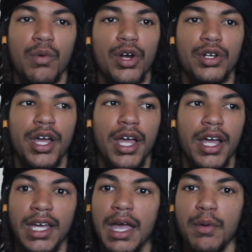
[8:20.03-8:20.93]
where
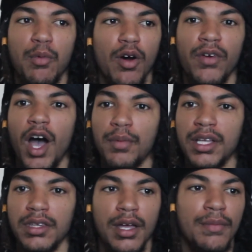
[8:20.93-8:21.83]
you're capable of
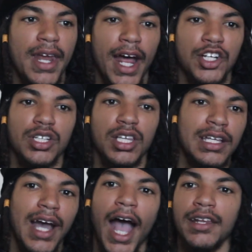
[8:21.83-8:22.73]
helping them and actually
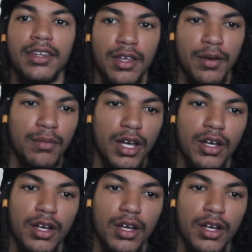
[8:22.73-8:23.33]
guiding them